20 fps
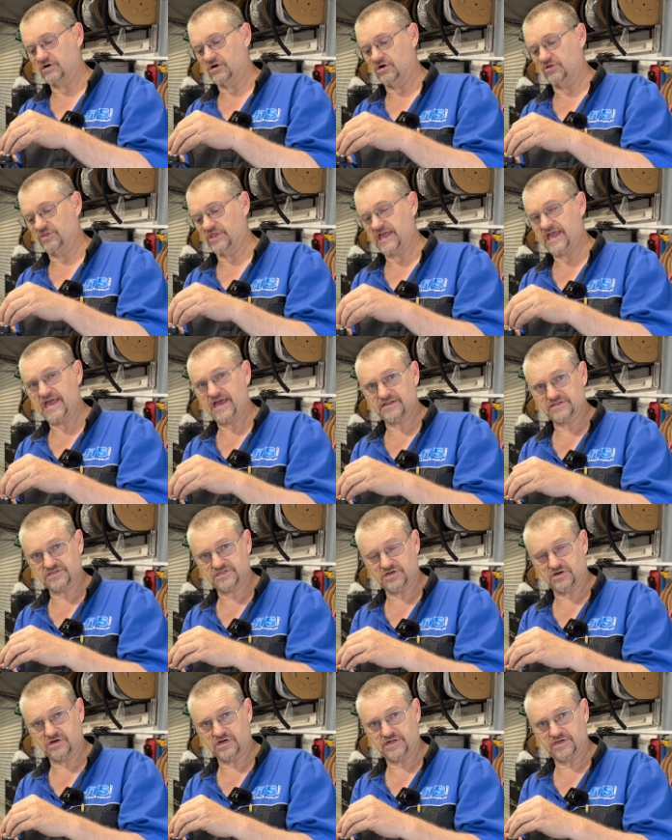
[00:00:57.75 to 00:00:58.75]
on the
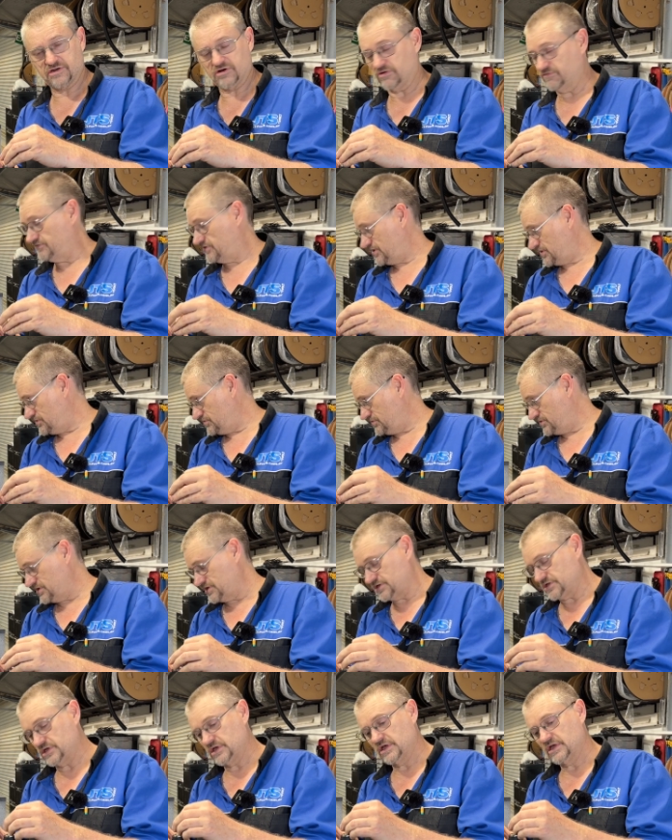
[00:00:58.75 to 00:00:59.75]
outside of the
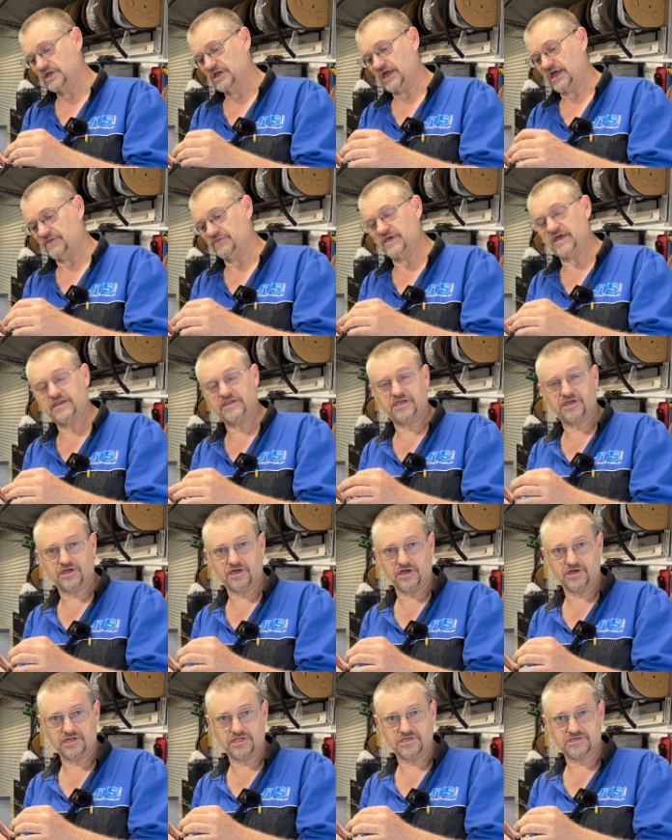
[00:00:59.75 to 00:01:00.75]
unit, and then you
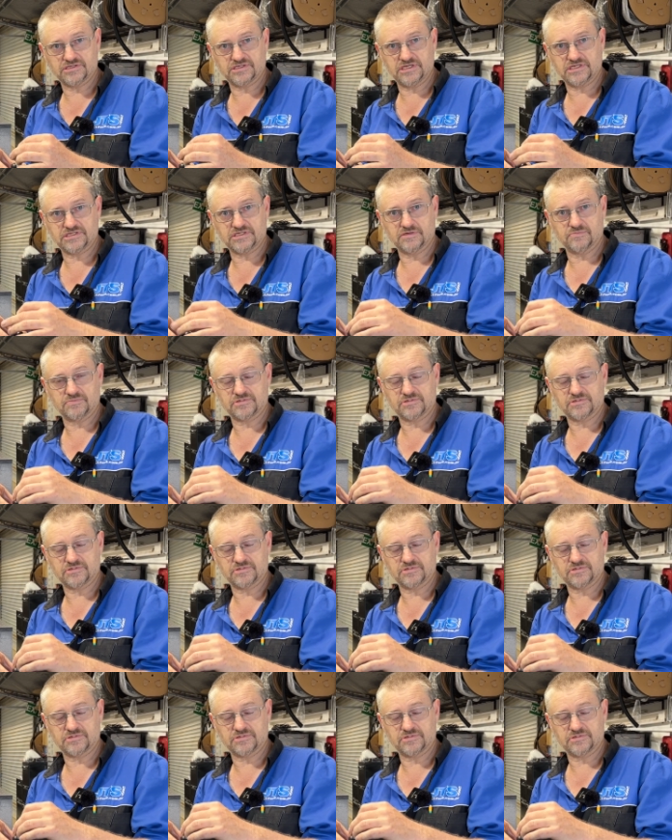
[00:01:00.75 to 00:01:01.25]
go to your system.